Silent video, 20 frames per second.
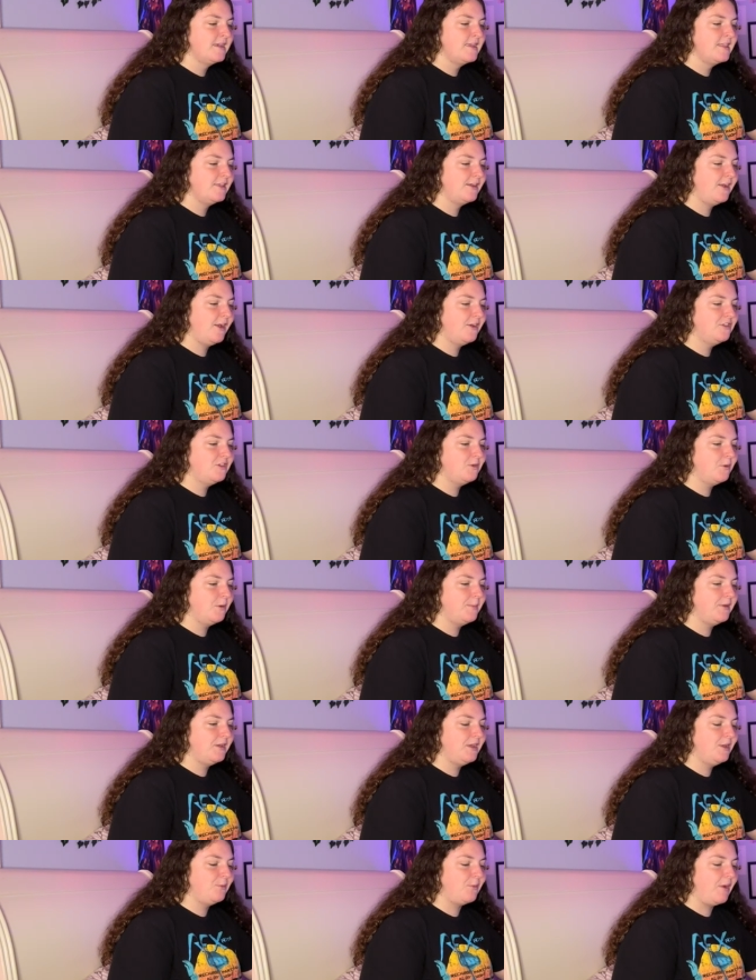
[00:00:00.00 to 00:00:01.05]
The coaster will
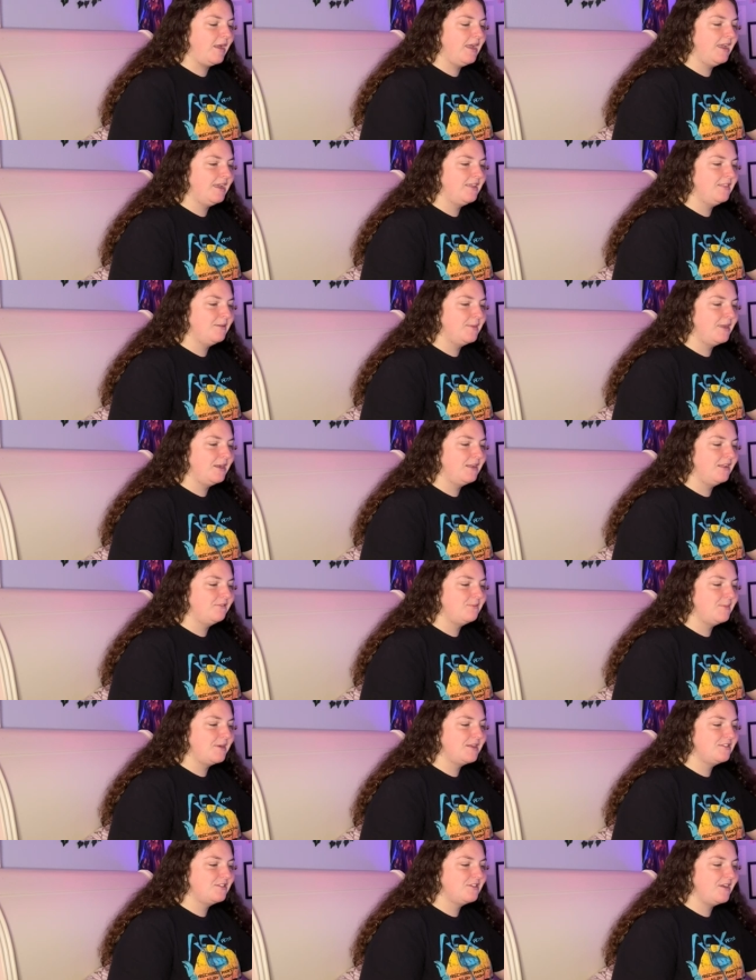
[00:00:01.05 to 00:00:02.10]
put you right in the middle of
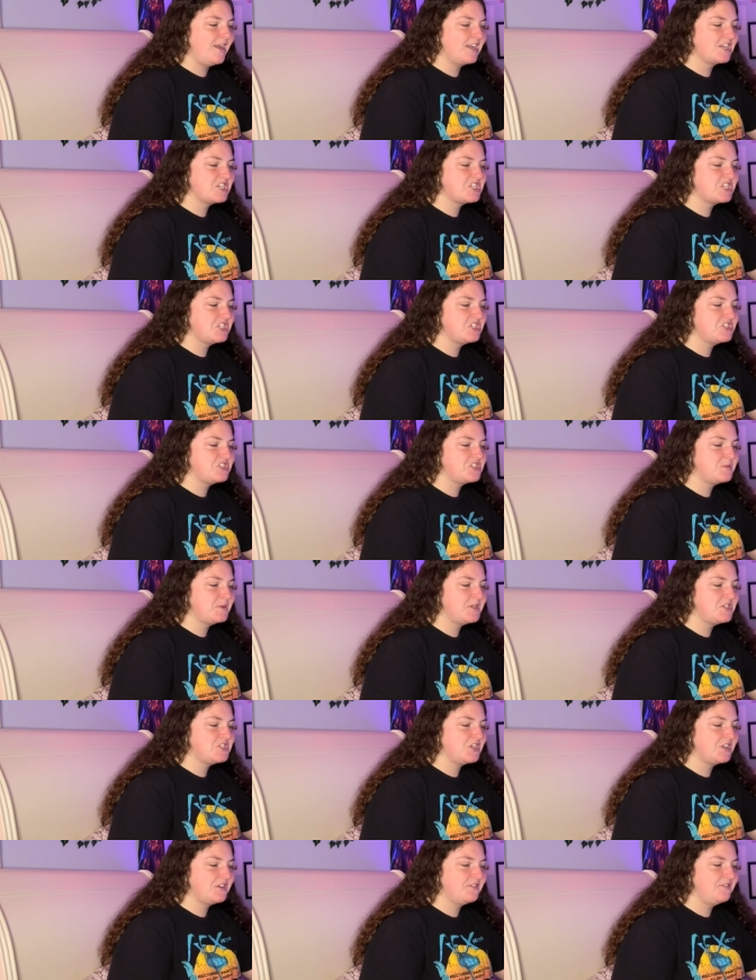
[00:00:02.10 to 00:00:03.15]
monster action. Just be
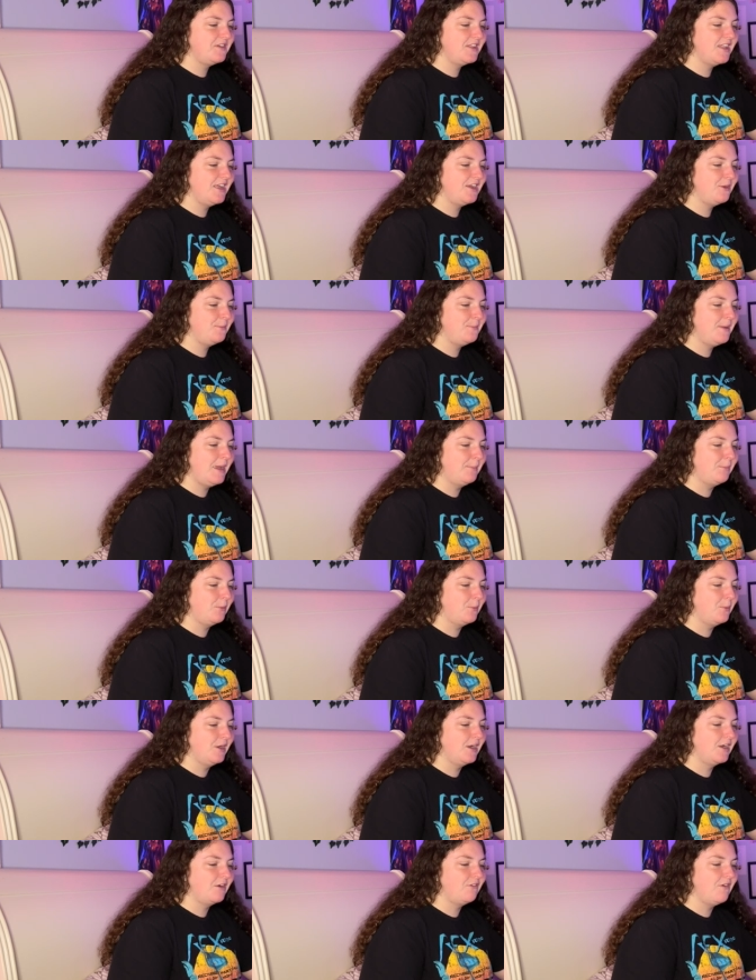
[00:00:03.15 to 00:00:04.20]
sure to fill out your
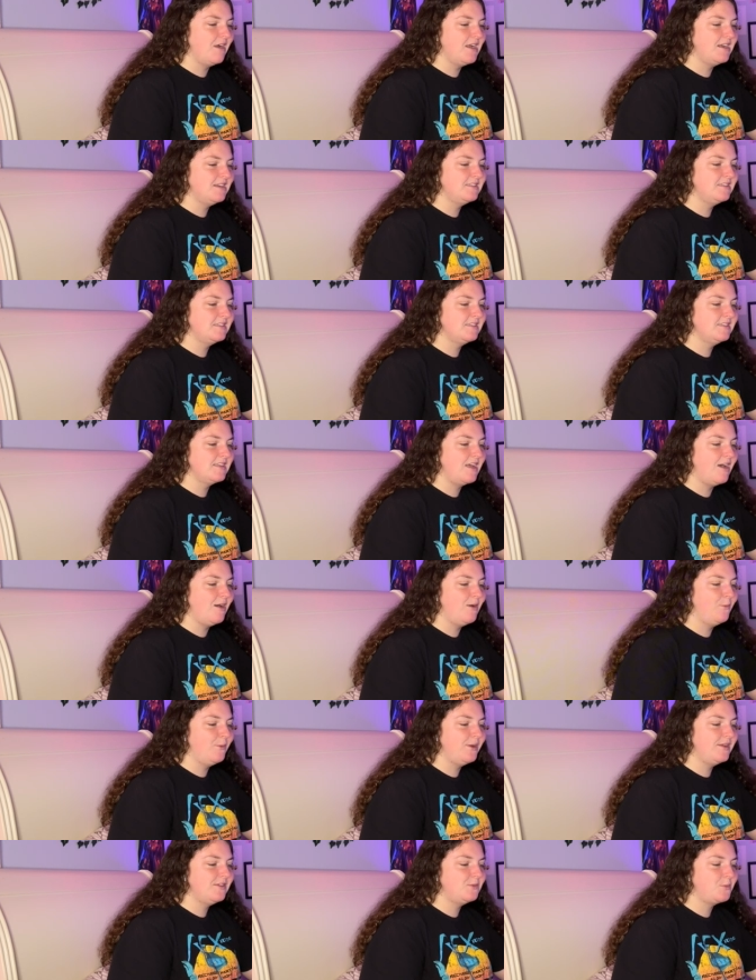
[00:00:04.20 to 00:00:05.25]
paperwork. Roz is
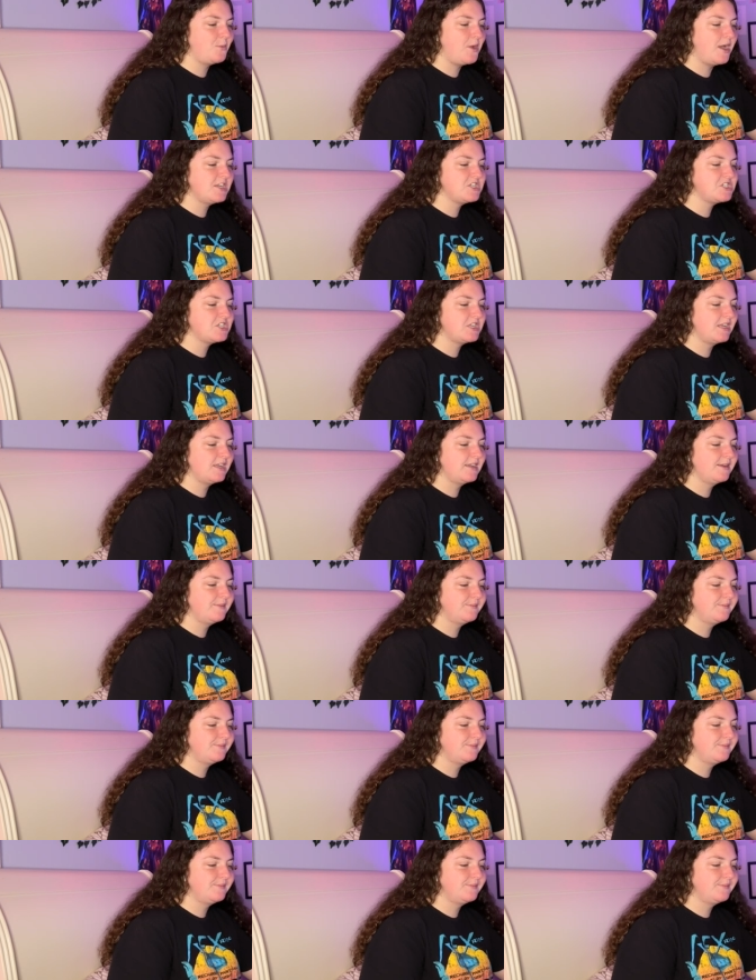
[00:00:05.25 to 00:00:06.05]
always watching.